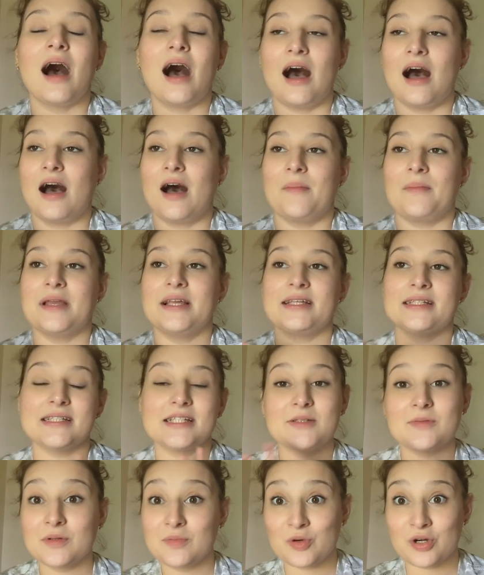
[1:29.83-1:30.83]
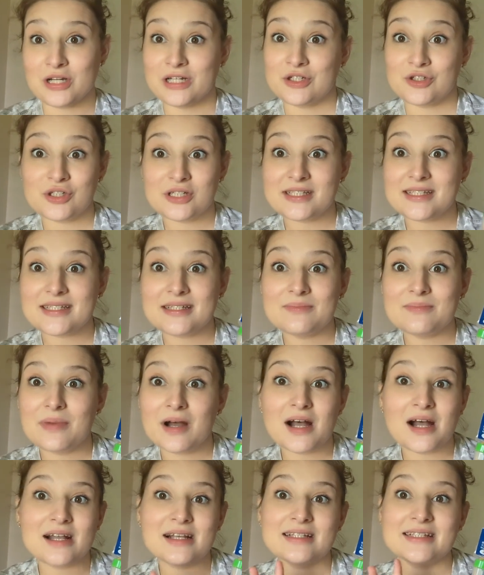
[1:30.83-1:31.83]
um, Izzy's been more interested in
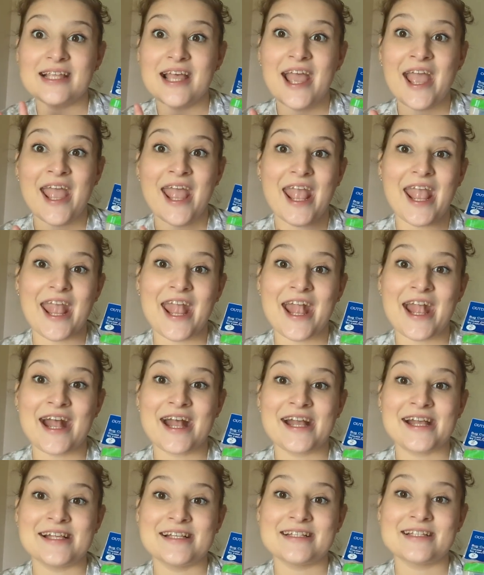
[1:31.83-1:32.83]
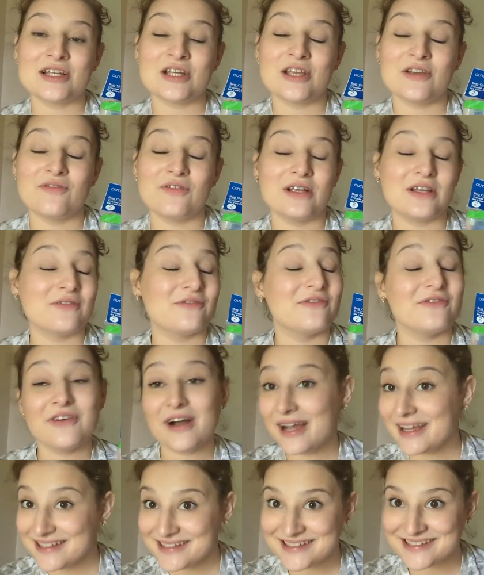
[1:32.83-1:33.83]
bugs and if we can
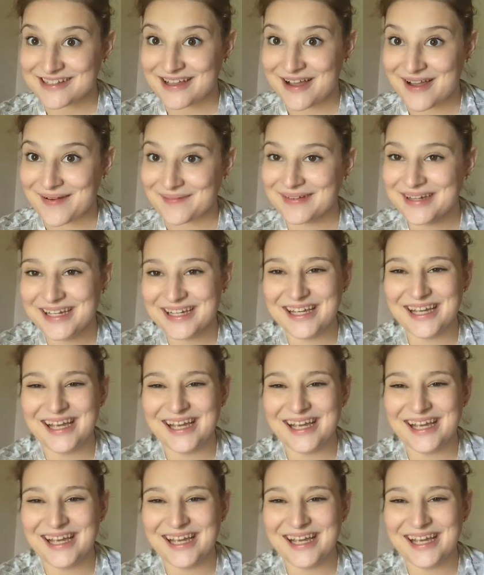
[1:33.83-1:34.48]
find some,